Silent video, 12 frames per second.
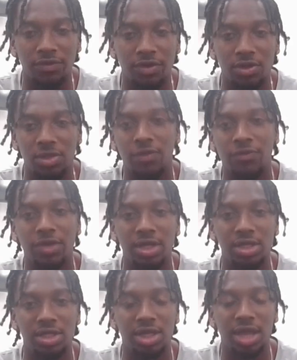focus on
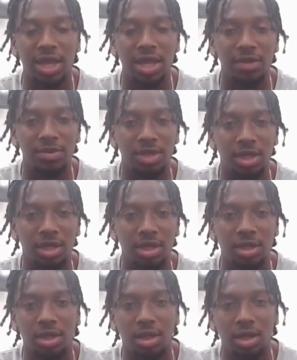finishing games and
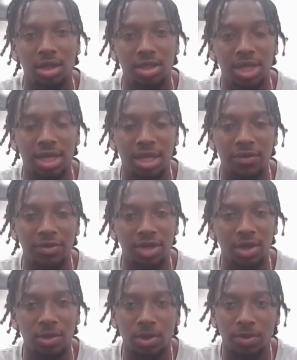taking
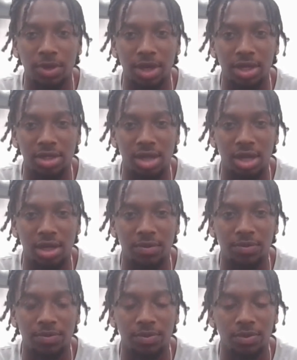everything one play at a
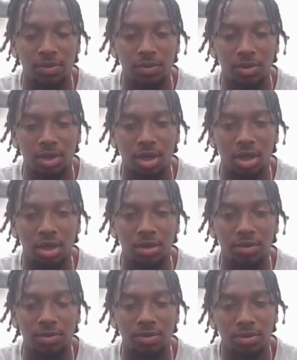time.
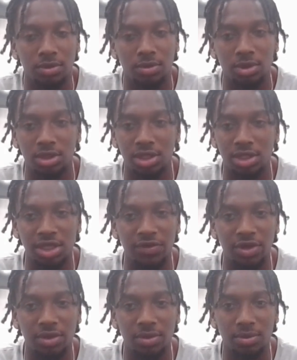Um, just
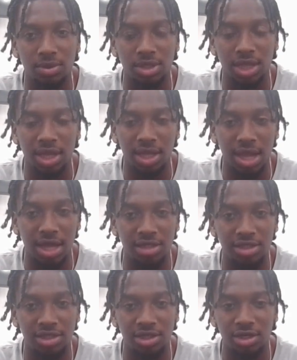even seeing
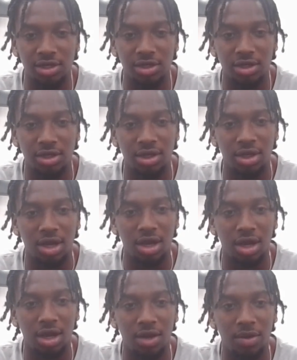last year,
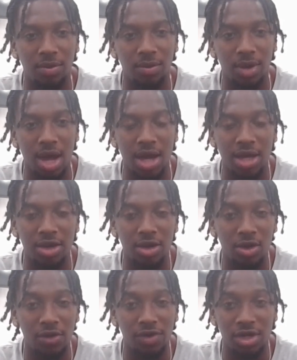I didn't
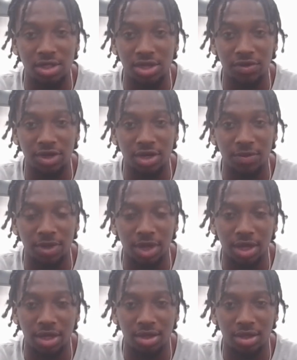know if I was ever going to
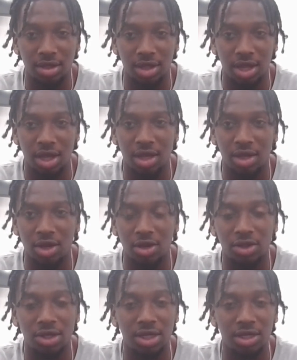play, and all
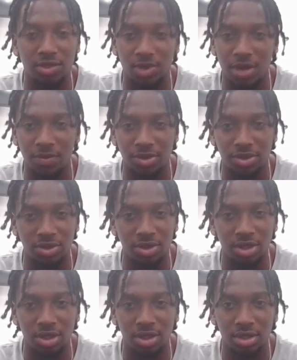you need is one
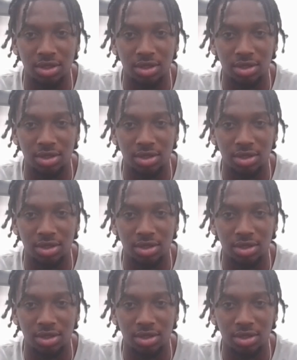opportunity